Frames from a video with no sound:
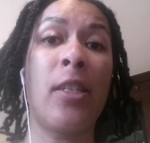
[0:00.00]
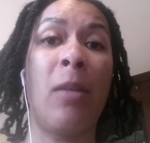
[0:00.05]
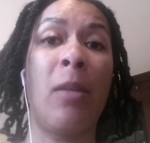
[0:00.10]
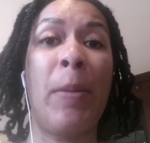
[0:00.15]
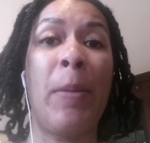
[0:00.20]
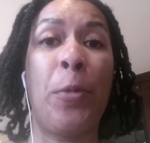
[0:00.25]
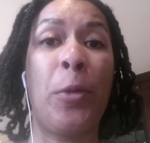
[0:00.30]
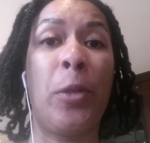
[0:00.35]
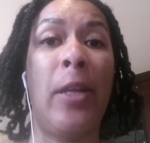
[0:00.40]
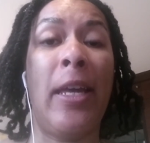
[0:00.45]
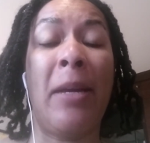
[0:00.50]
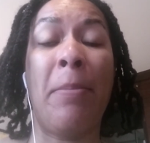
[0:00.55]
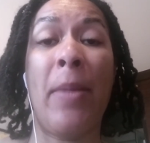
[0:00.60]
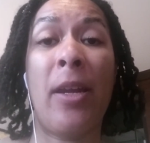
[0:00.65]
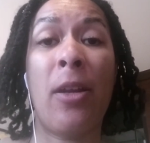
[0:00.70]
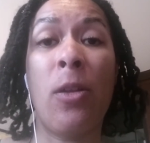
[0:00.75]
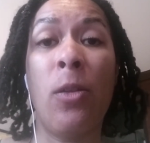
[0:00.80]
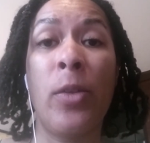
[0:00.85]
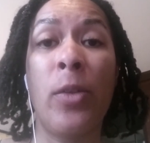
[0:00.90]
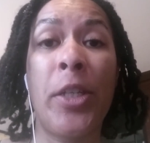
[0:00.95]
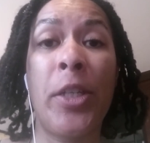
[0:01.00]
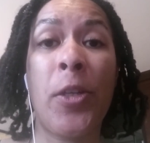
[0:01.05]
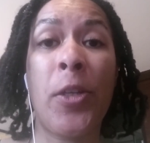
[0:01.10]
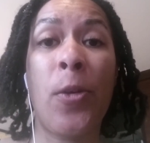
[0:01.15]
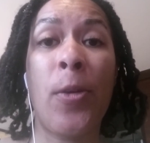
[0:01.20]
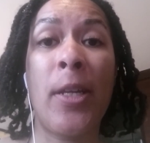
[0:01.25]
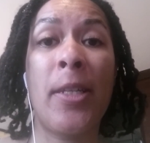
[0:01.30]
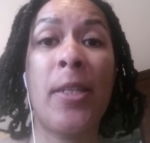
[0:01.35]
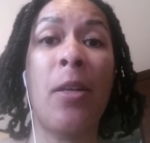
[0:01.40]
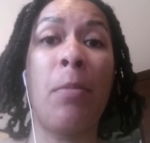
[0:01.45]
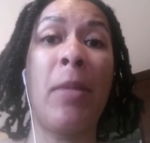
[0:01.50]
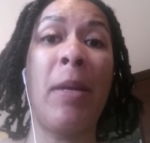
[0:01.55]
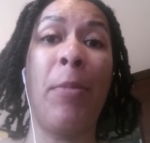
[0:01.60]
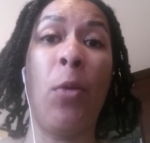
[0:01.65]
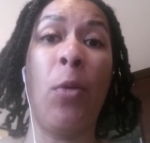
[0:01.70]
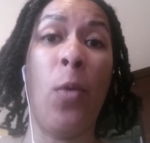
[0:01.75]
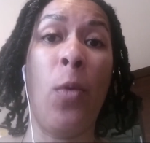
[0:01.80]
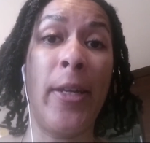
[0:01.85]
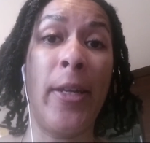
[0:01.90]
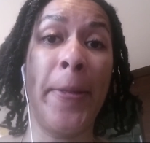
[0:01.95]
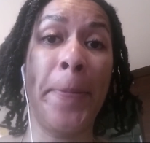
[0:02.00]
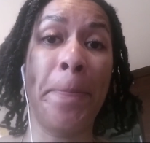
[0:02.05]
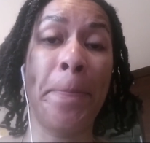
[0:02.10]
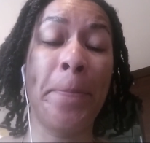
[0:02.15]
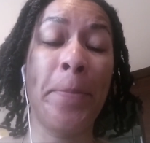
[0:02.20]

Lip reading: Some people would like medical insurance, some people wouldn't.